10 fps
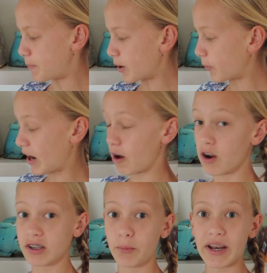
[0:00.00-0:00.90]
but
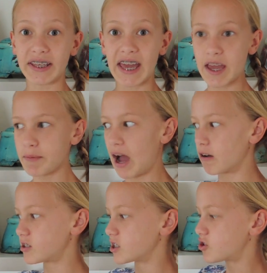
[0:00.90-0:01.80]
when it came here,
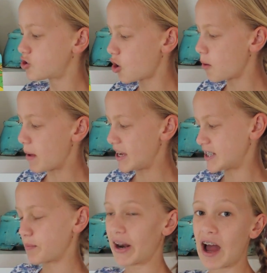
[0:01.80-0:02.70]
I was just so
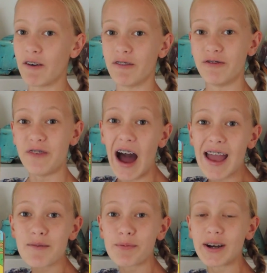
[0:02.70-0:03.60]
amazed about how
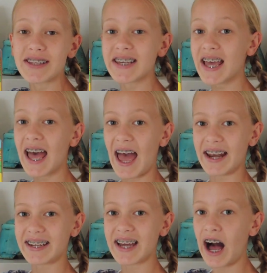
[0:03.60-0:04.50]
vibrant
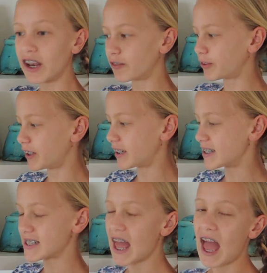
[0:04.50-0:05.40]
and colourful
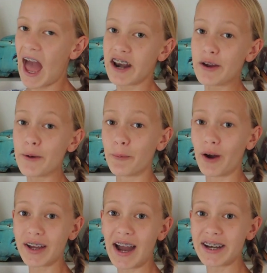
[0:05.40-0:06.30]
it is, and
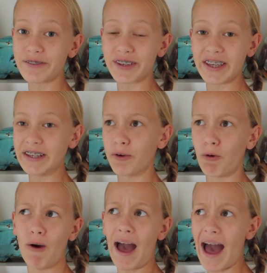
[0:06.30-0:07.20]
what kind of kid
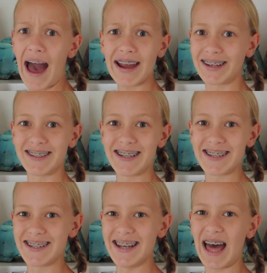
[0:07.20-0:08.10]
or adult
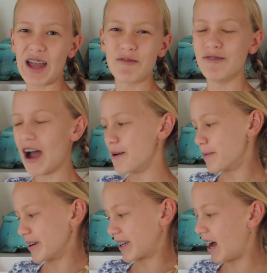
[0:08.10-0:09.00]
doesn't like
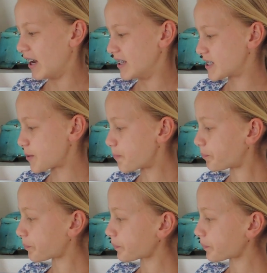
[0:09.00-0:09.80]
vibrant colours.